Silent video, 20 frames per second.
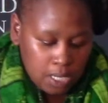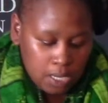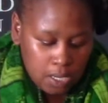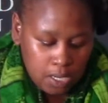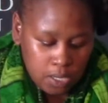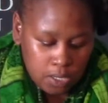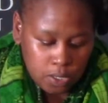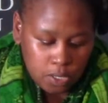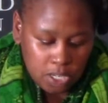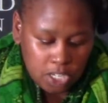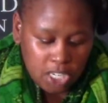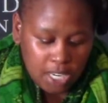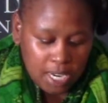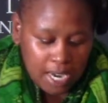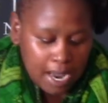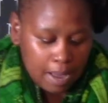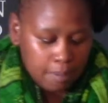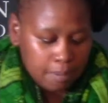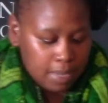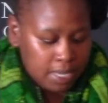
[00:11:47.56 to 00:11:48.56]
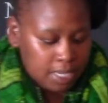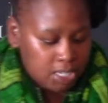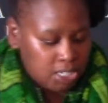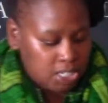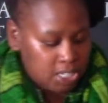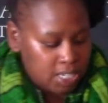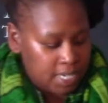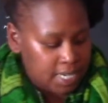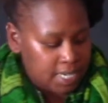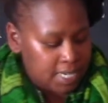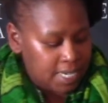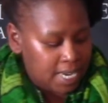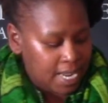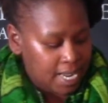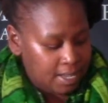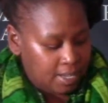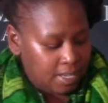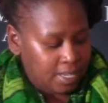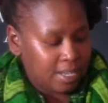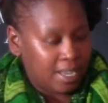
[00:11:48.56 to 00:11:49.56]
So Shirami
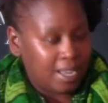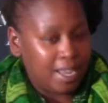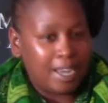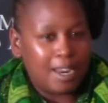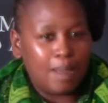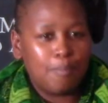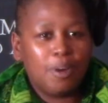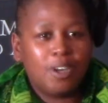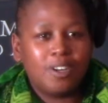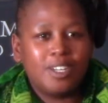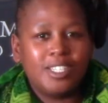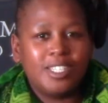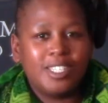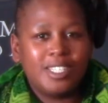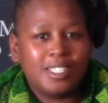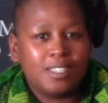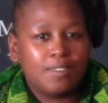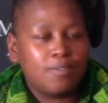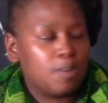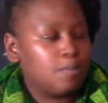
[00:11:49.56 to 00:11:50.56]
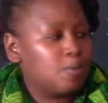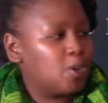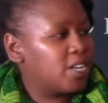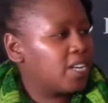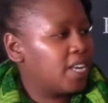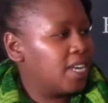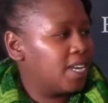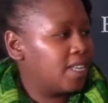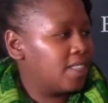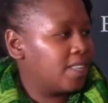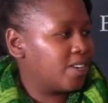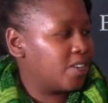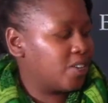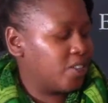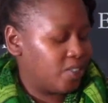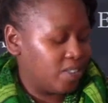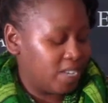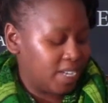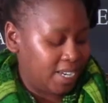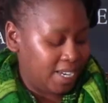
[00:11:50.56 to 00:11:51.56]
Shirinda, and apologies if I'm not getting that
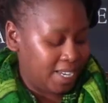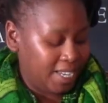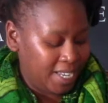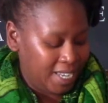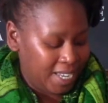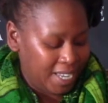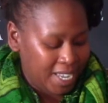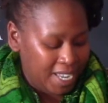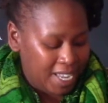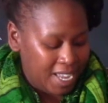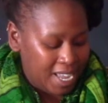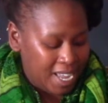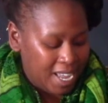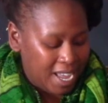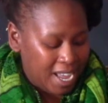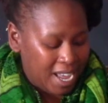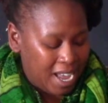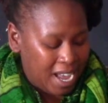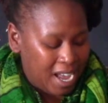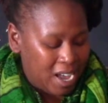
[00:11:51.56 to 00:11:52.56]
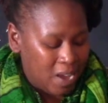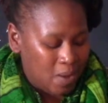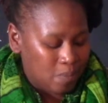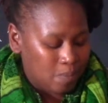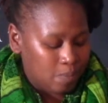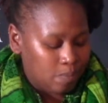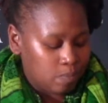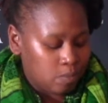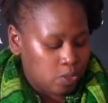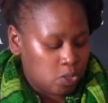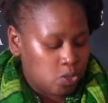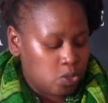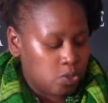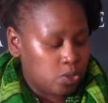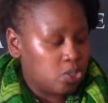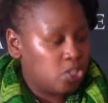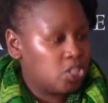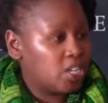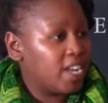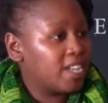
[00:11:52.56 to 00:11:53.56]
correctly,
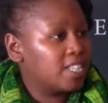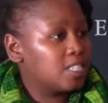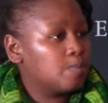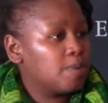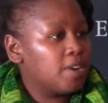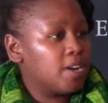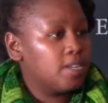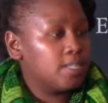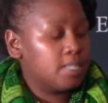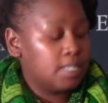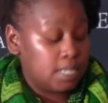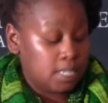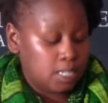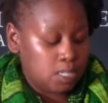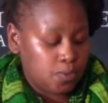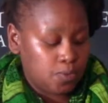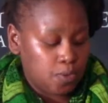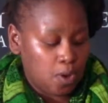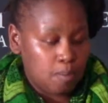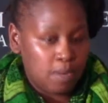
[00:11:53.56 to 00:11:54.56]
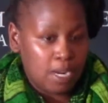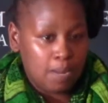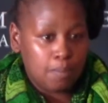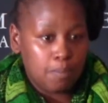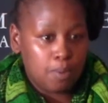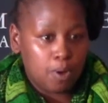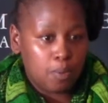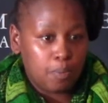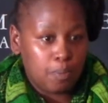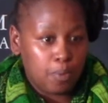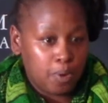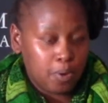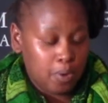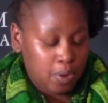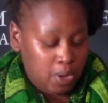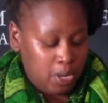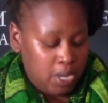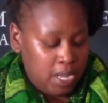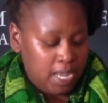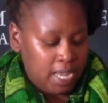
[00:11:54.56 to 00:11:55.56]
to share experiences from Limpopo,
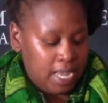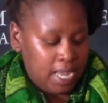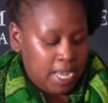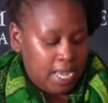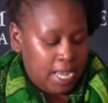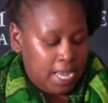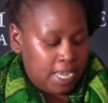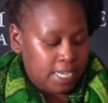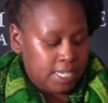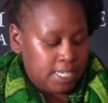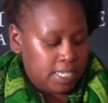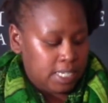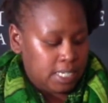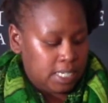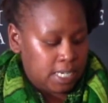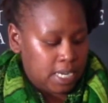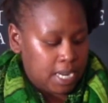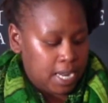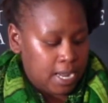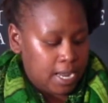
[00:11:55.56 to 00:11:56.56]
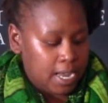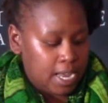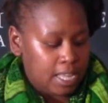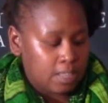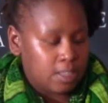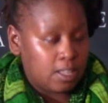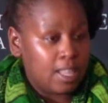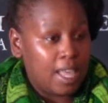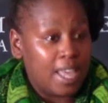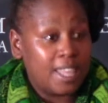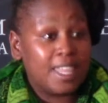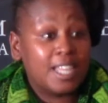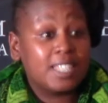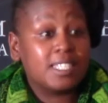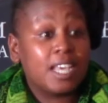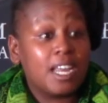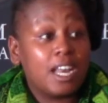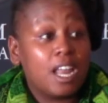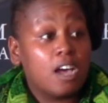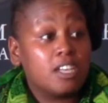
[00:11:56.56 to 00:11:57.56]
and
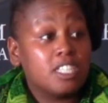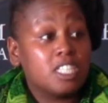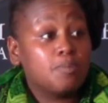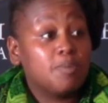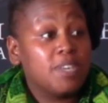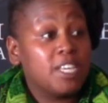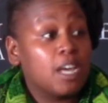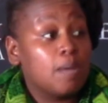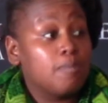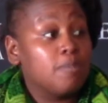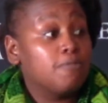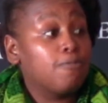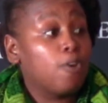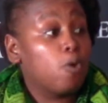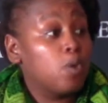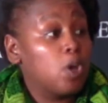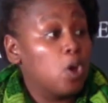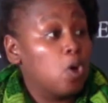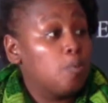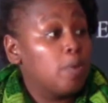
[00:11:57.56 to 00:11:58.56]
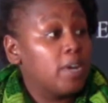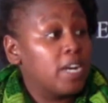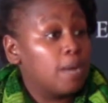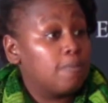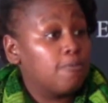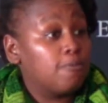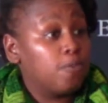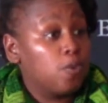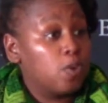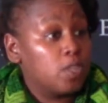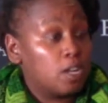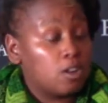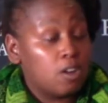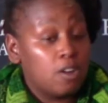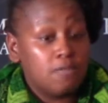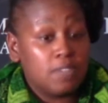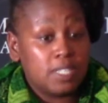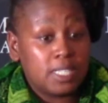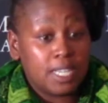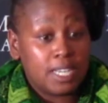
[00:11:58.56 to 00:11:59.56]
that's our last speaker before we open up for the
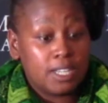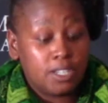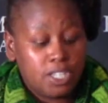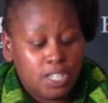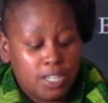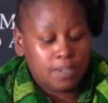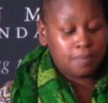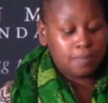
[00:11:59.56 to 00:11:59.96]
conversation.